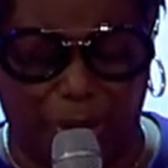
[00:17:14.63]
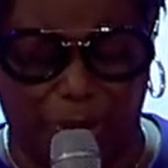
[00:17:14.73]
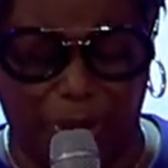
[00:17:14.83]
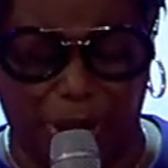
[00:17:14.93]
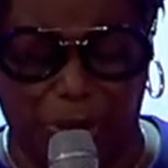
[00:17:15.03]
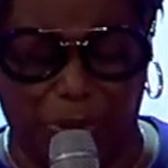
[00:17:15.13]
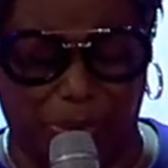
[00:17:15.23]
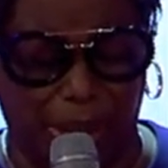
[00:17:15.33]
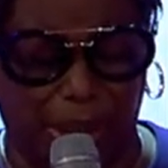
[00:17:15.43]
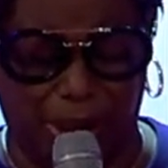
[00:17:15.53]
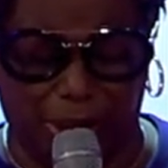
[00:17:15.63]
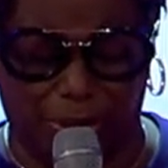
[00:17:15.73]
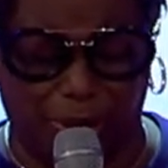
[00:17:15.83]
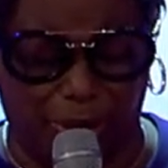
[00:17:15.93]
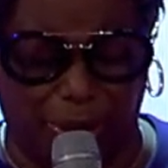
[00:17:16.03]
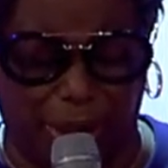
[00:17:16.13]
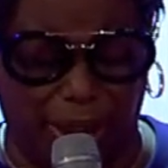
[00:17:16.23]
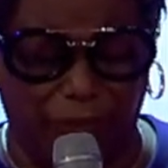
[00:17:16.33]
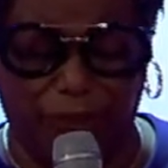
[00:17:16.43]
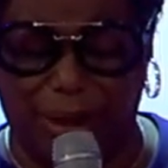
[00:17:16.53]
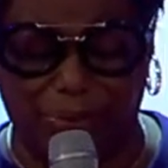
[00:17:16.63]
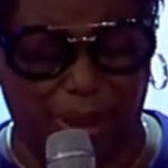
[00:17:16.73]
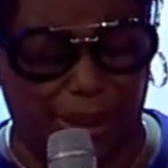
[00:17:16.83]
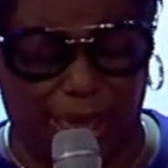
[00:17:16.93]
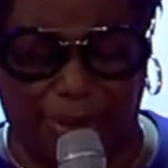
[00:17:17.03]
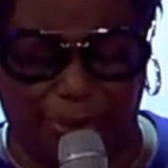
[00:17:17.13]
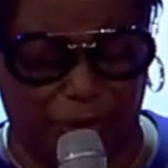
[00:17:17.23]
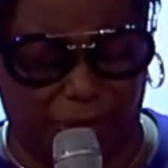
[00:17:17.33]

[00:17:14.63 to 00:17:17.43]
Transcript: where we do missions, where we lift up the name